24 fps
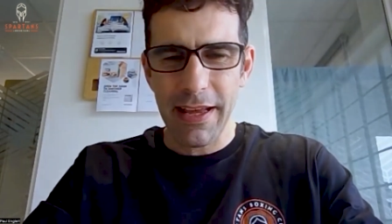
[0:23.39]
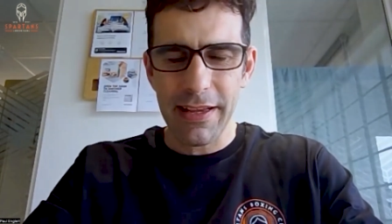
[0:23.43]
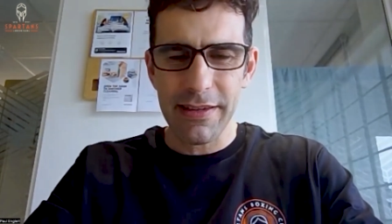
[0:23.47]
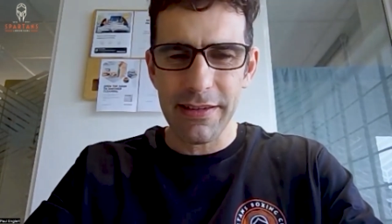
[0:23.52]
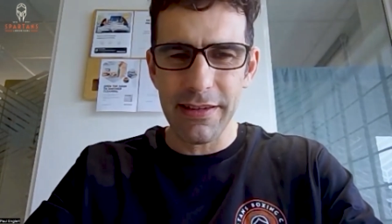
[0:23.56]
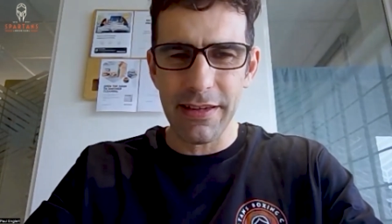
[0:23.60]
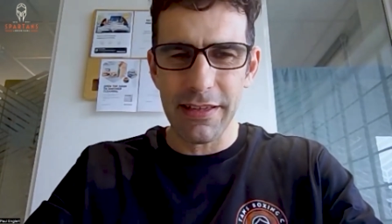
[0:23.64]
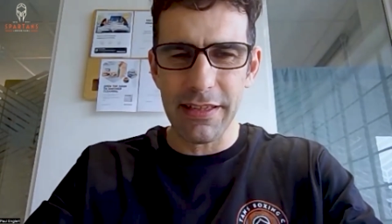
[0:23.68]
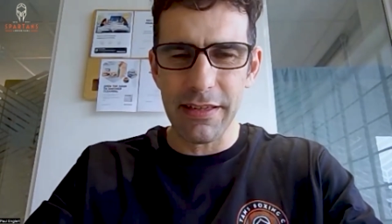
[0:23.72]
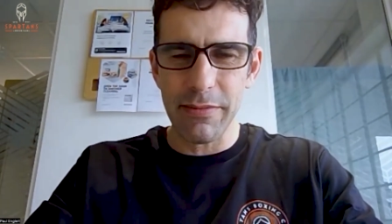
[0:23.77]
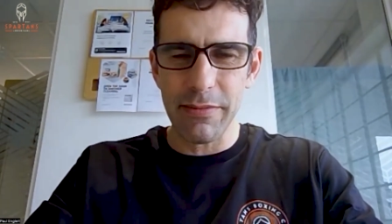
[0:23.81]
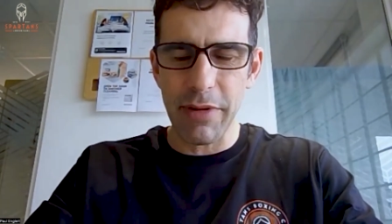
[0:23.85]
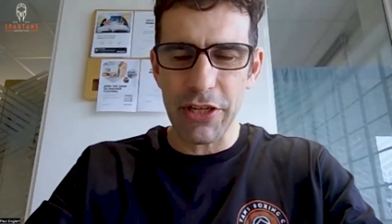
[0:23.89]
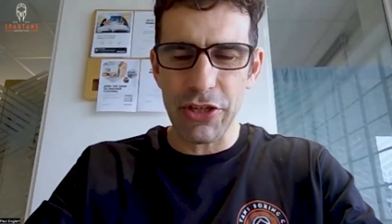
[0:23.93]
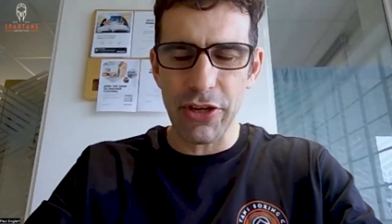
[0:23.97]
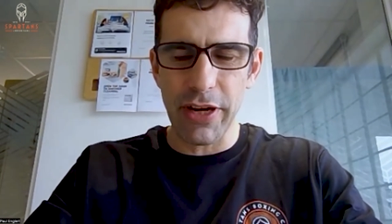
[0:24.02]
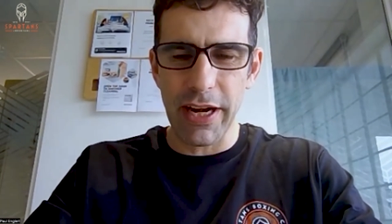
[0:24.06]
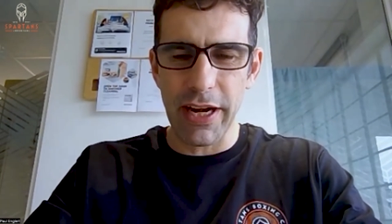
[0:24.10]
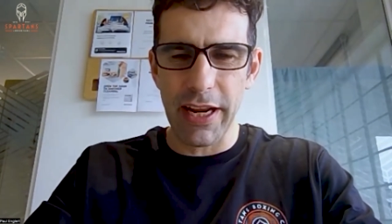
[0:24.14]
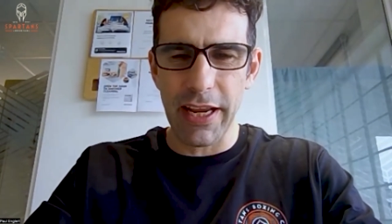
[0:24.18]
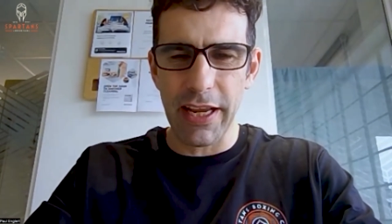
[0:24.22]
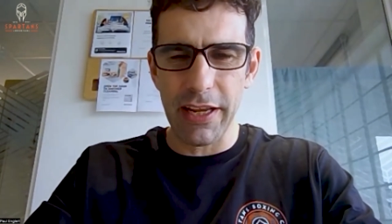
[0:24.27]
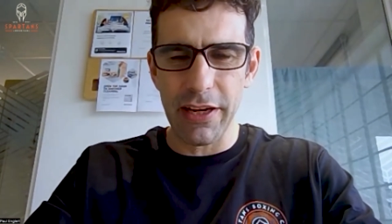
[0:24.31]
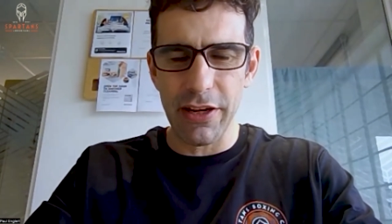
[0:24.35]
So I did my
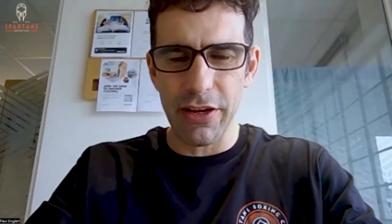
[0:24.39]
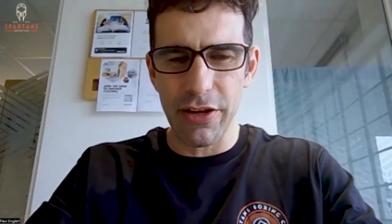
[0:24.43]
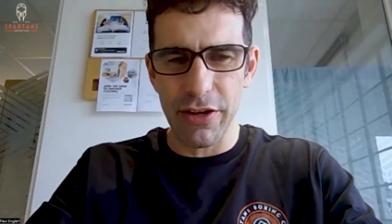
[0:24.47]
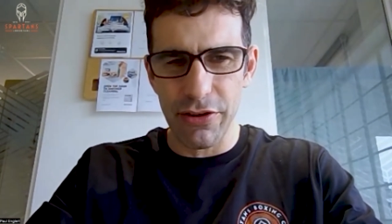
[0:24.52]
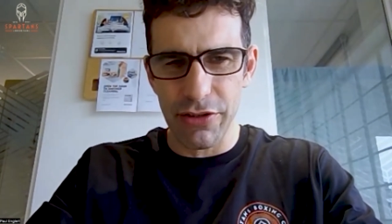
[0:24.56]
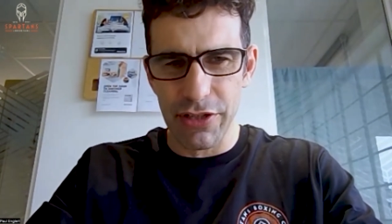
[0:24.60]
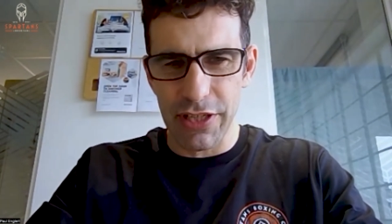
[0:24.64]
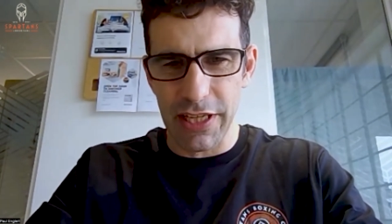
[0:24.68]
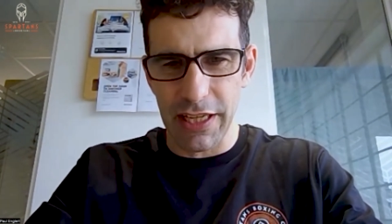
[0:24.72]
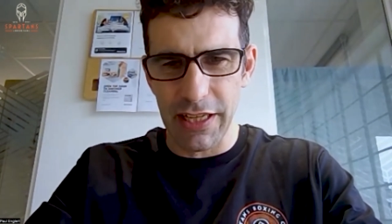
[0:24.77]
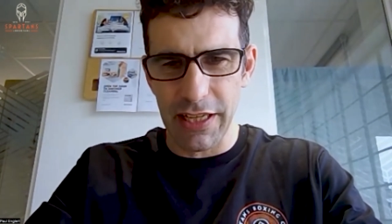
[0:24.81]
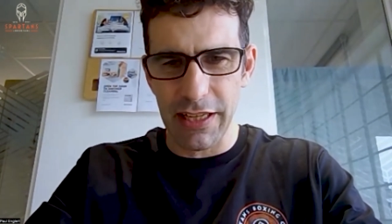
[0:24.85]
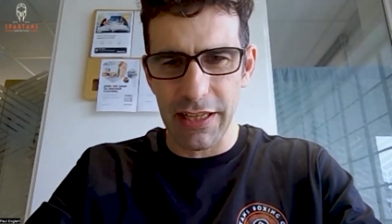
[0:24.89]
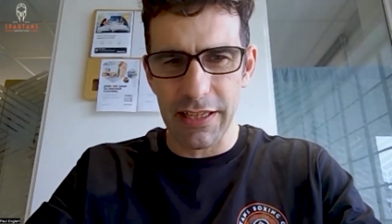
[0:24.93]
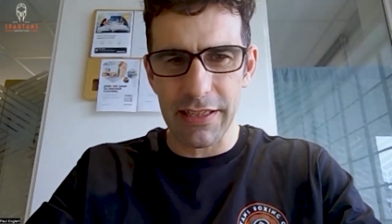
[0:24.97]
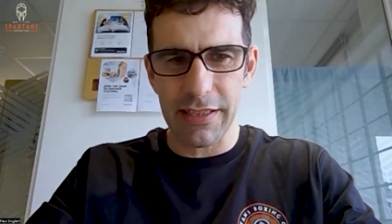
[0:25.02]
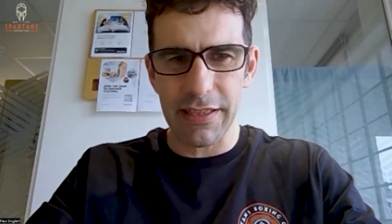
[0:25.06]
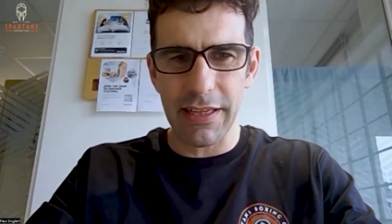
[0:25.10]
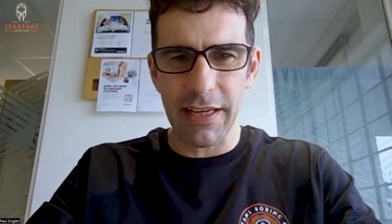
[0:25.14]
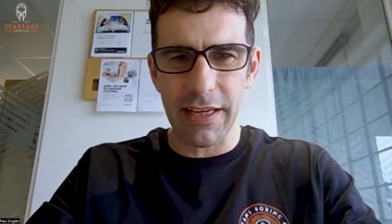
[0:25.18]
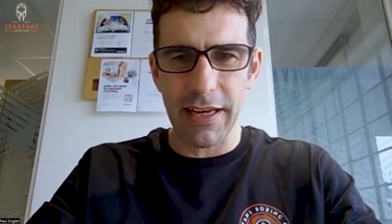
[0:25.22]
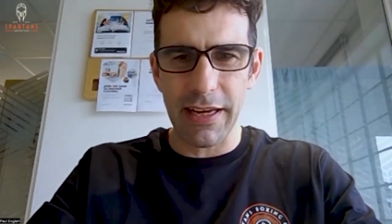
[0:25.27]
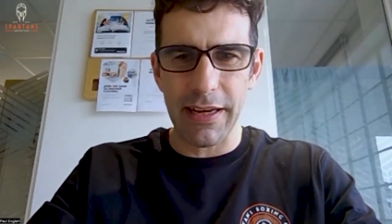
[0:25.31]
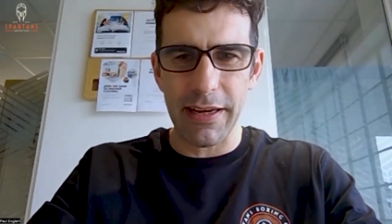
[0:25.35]
training in New Zealand.
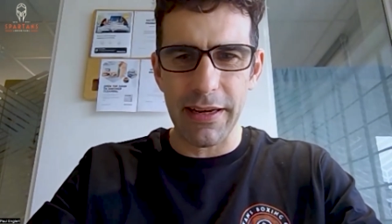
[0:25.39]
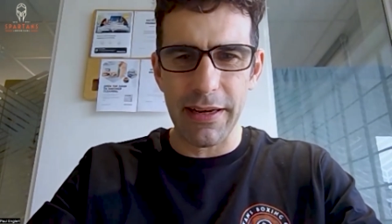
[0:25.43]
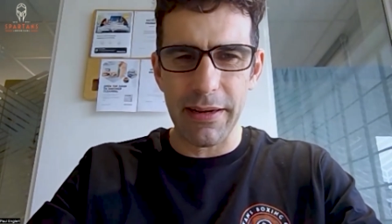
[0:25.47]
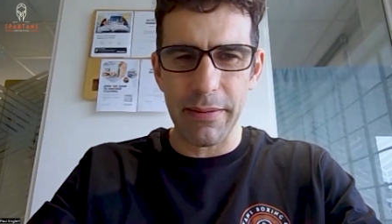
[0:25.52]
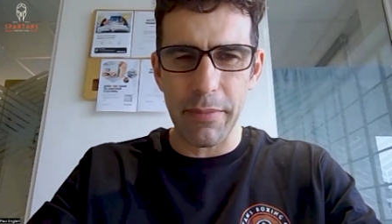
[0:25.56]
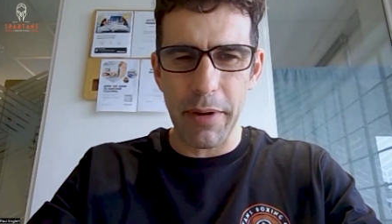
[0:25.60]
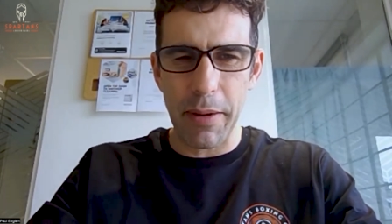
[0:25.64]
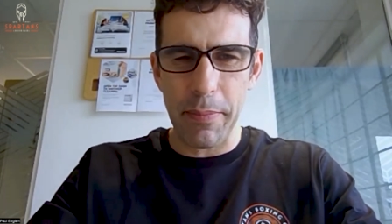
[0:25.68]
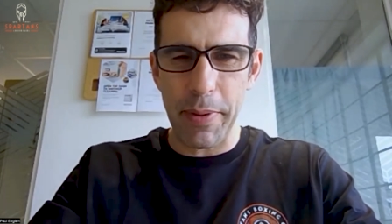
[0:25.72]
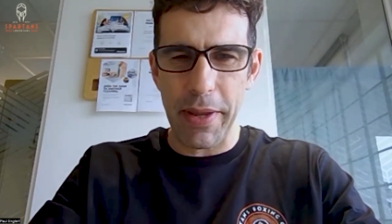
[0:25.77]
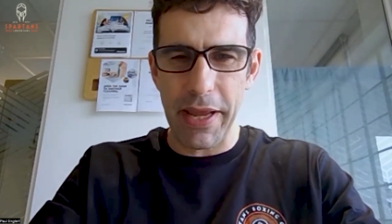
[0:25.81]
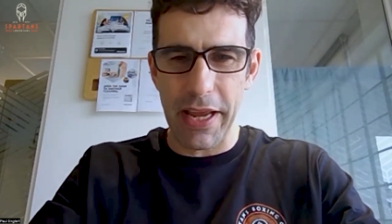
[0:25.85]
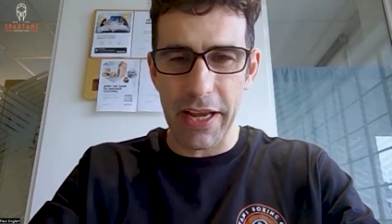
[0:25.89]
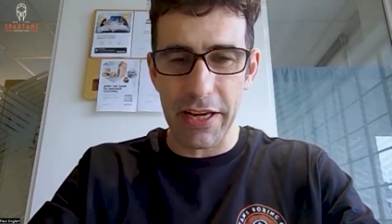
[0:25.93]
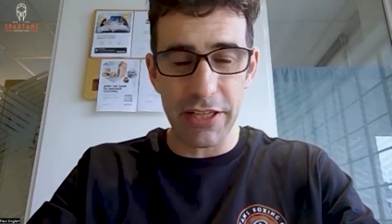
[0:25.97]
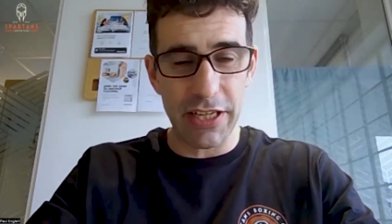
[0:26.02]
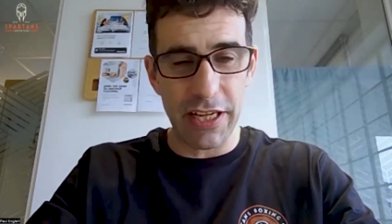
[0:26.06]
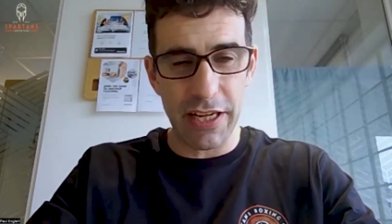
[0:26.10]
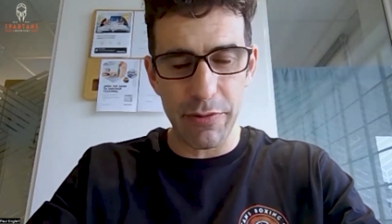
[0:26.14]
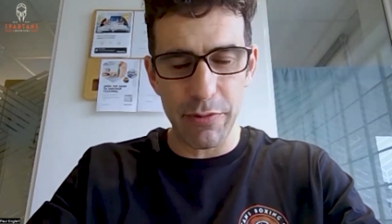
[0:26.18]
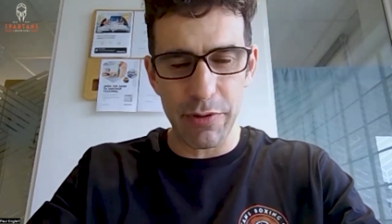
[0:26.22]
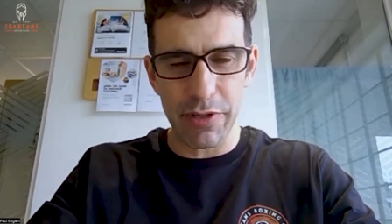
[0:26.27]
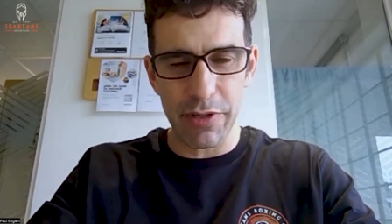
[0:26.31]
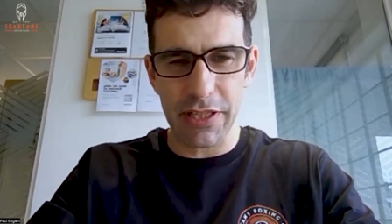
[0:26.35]
My
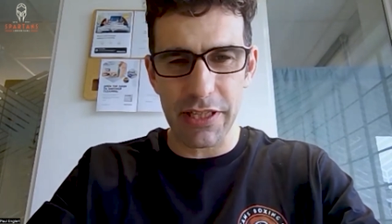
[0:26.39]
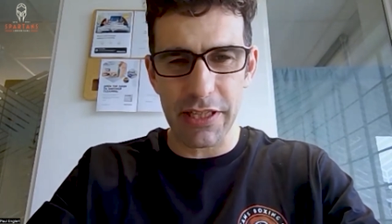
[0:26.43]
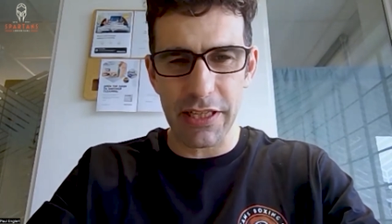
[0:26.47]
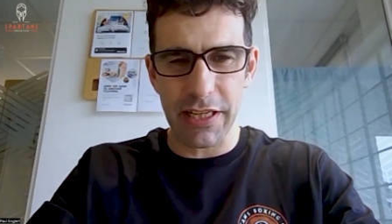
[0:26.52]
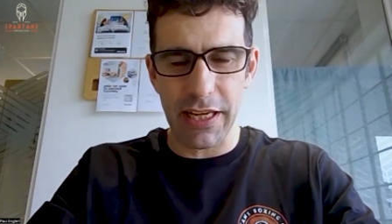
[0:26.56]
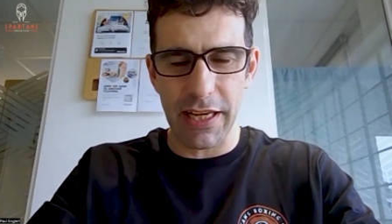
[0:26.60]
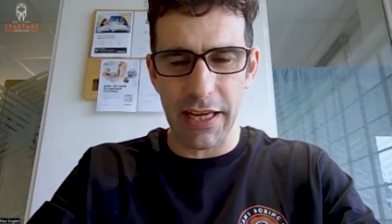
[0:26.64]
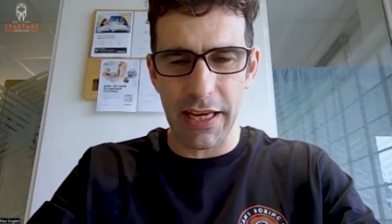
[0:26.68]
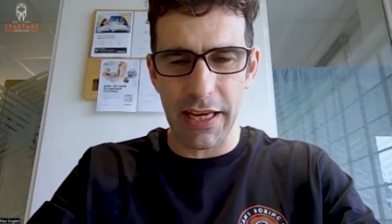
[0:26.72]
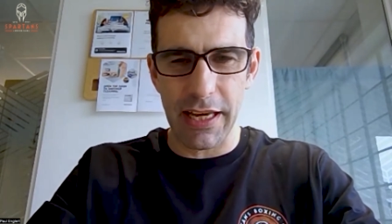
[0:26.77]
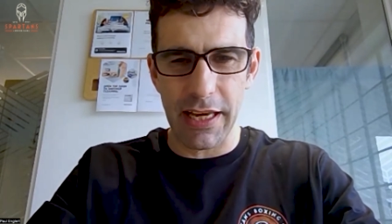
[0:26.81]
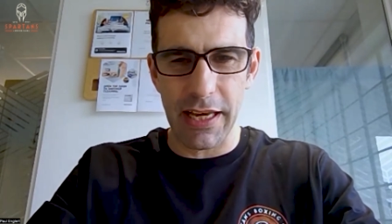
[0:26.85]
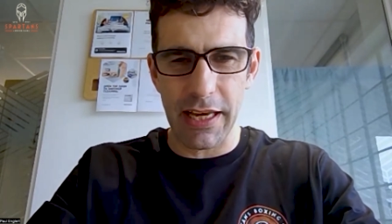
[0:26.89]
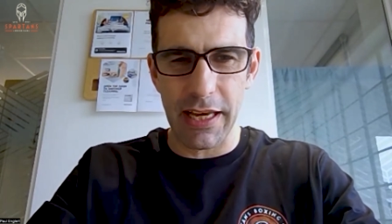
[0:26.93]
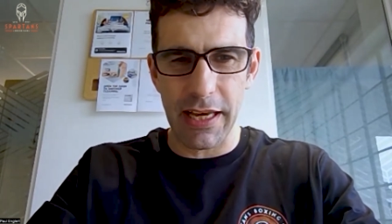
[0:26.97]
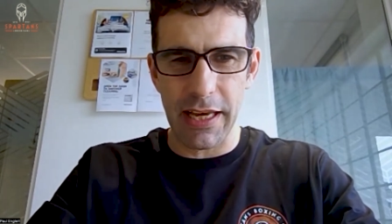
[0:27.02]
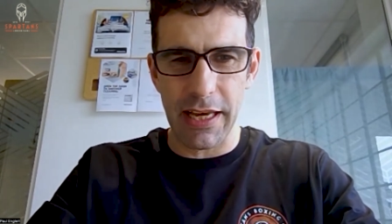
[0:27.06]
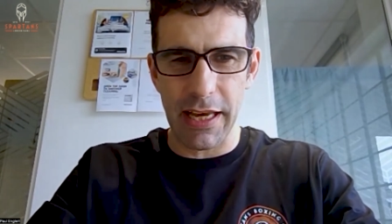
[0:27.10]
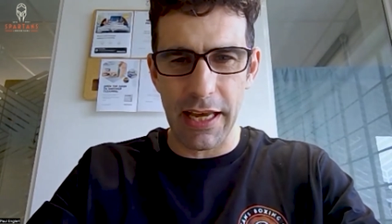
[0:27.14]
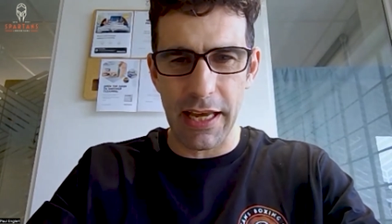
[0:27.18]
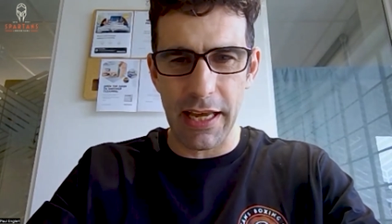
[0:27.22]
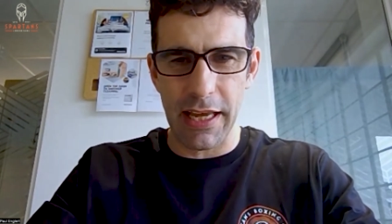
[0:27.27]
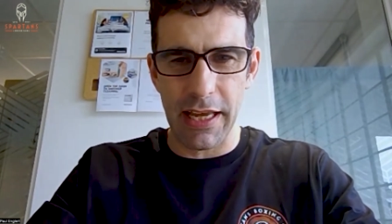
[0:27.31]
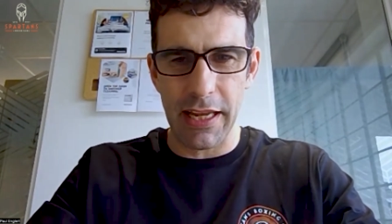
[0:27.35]
PhD was
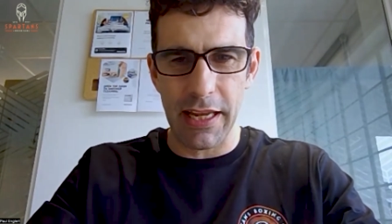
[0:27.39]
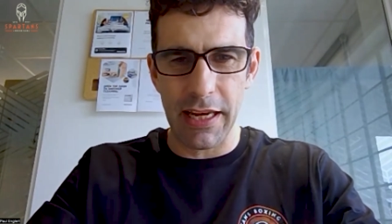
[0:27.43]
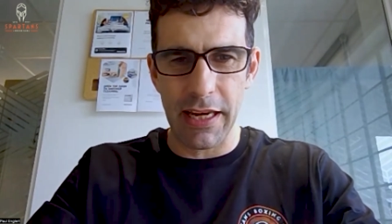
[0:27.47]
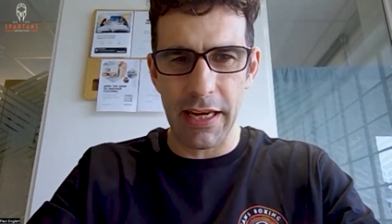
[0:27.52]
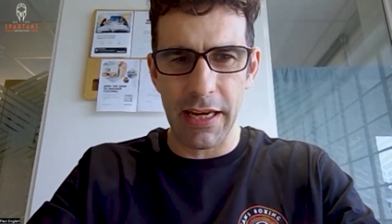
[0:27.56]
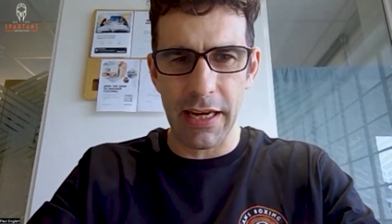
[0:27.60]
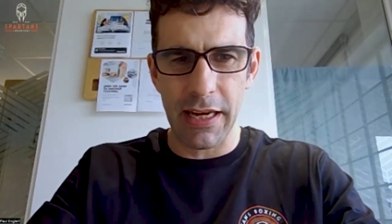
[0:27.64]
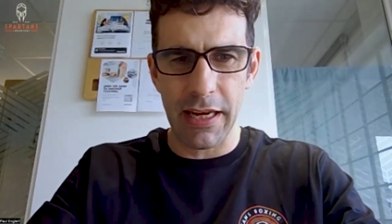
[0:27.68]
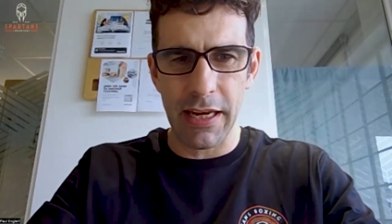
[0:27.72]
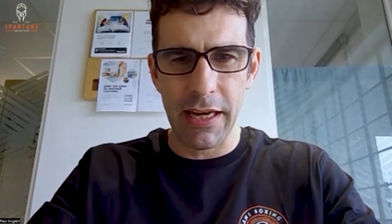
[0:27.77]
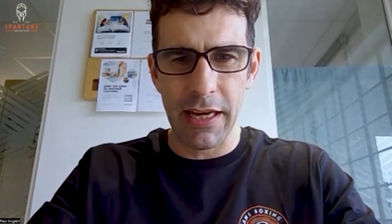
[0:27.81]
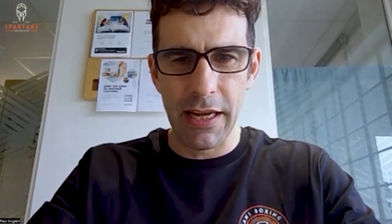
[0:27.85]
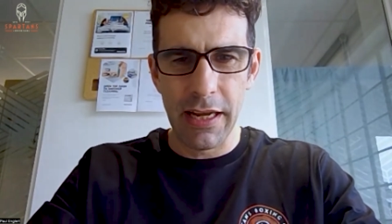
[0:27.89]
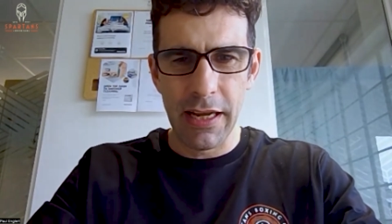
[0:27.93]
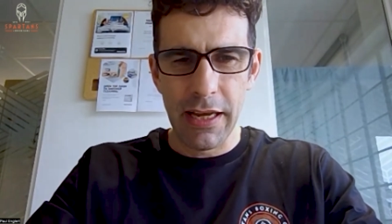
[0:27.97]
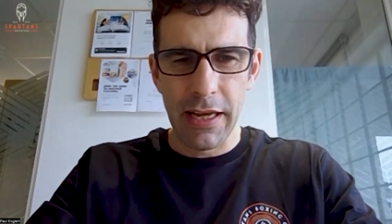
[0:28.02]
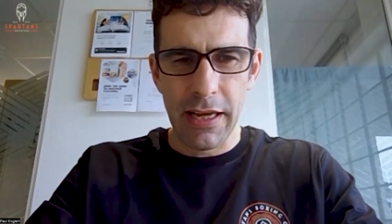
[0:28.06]
in